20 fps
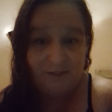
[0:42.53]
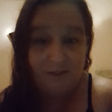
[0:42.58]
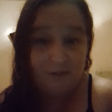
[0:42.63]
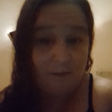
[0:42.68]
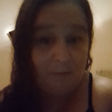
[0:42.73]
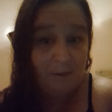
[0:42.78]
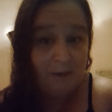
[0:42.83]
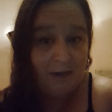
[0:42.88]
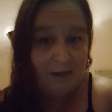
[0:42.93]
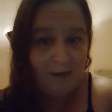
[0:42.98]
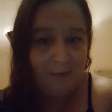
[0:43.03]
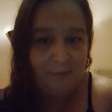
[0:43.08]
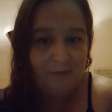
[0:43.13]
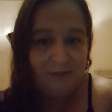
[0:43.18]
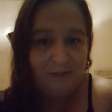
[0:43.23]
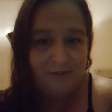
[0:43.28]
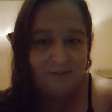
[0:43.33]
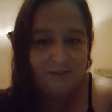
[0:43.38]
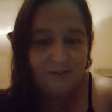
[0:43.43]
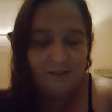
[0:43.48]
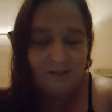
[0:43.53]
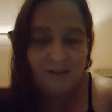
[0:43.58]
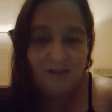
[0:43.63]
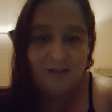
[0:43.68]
an apartment.